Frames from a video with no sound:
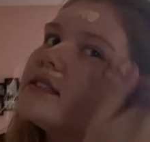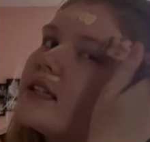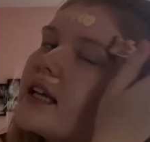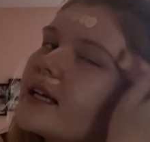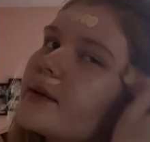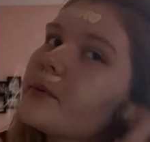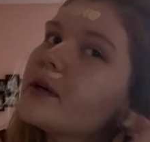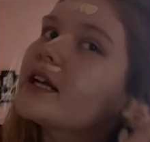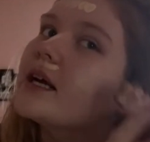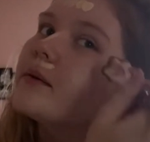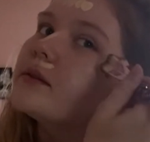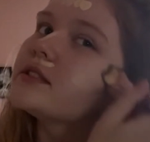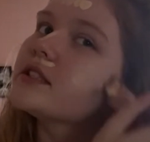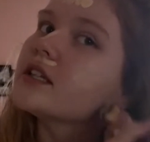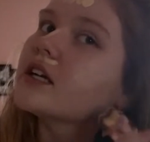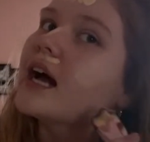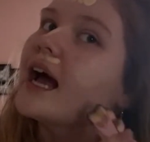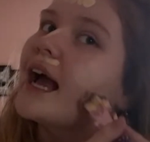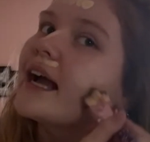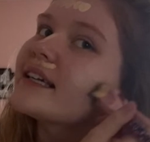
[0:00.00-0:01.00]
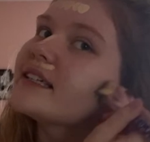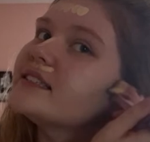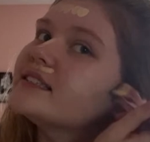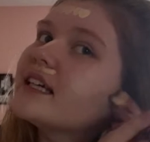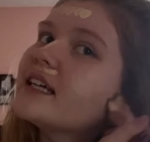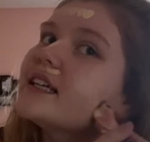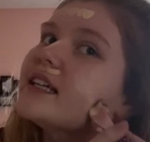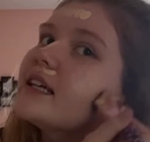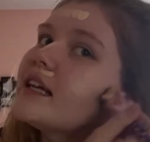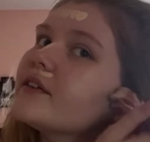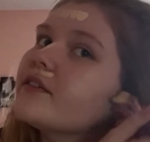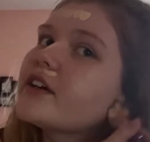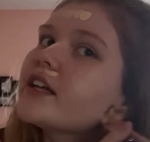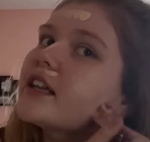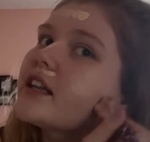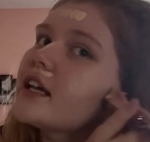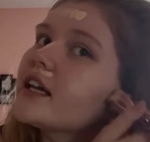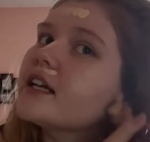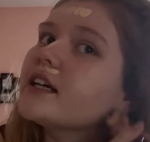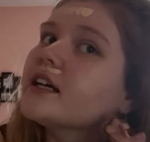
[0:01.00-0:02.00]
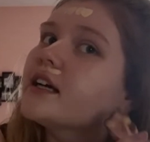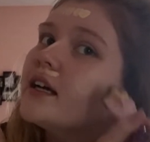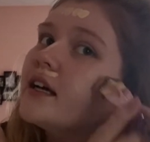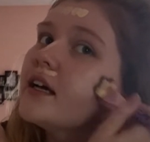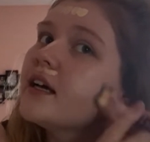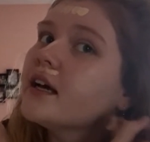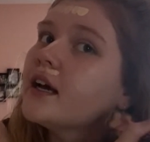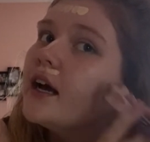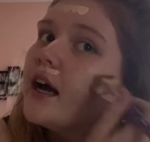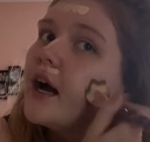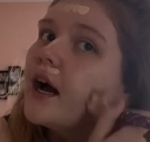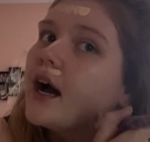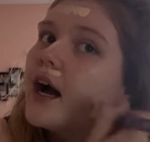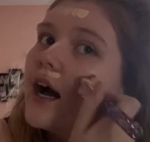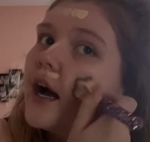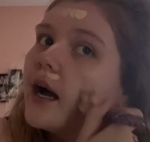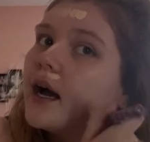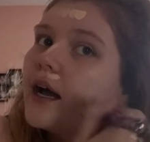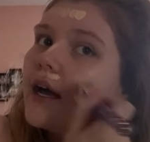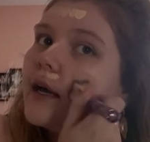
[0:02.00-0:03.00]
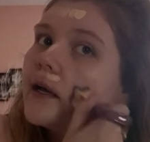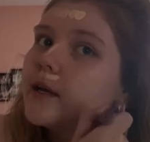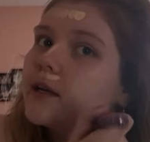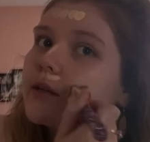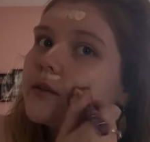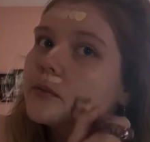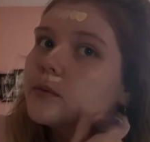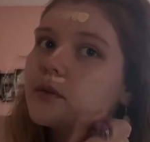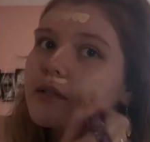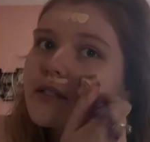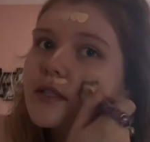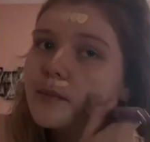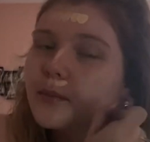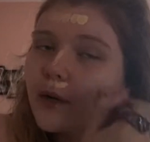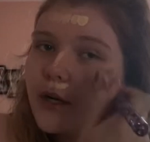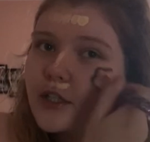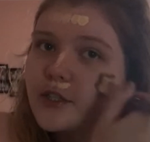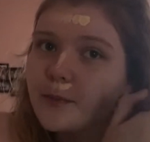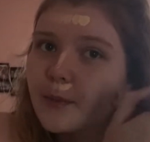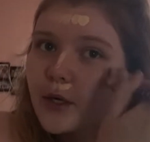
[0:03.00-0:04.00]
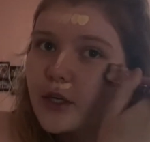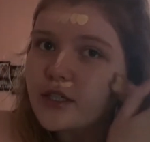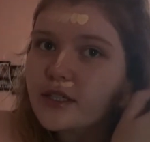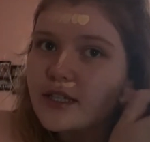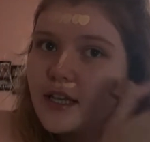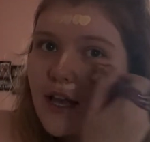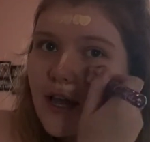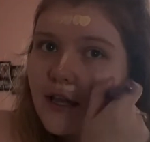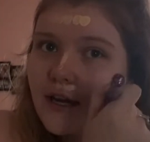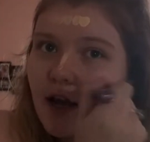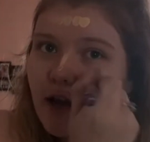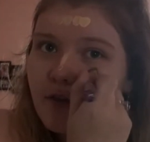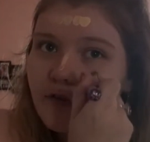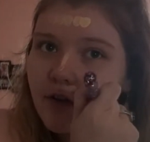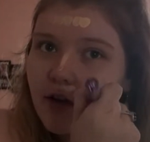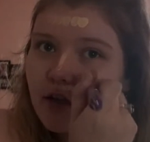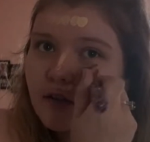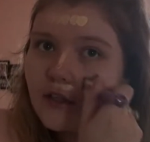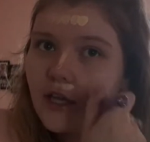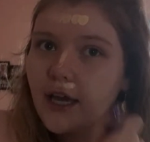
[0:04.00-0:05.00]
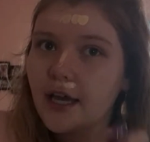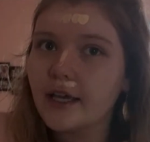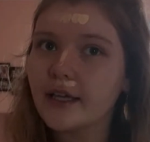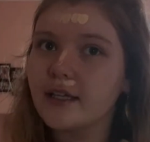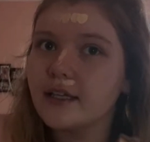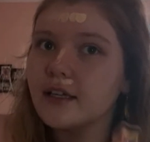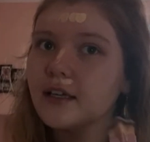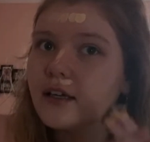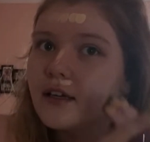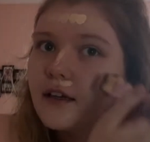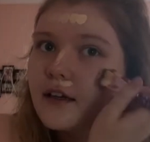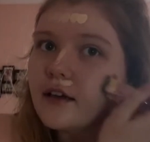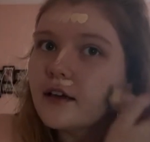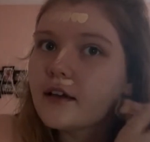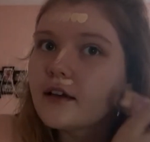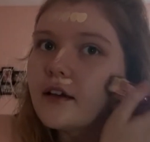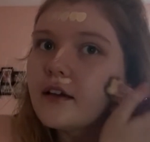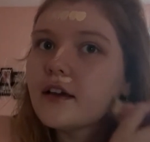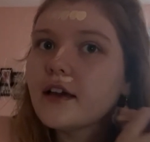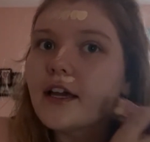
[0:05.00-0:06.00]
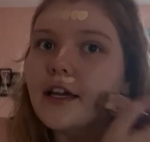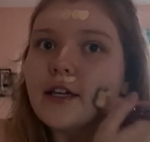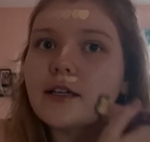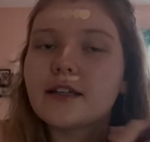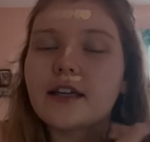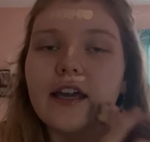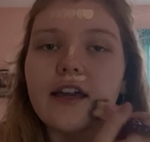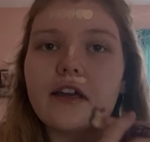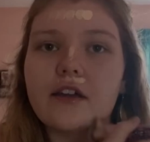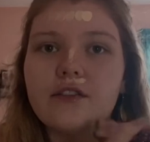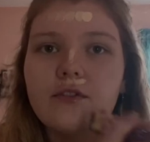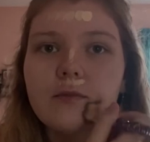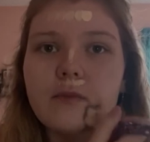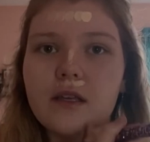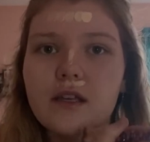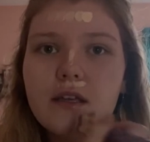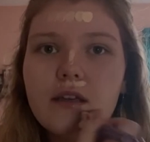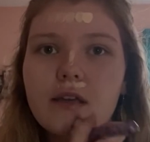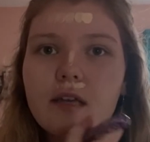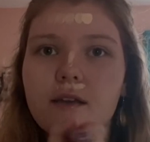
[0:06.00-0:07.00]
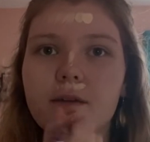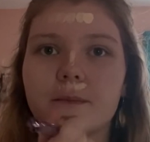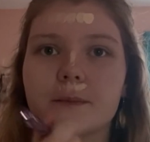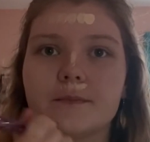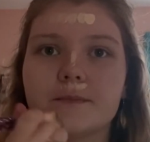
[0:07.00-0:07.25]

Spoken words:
Like when I was on Accutane and everything, I was a brush person. I felt like it gave me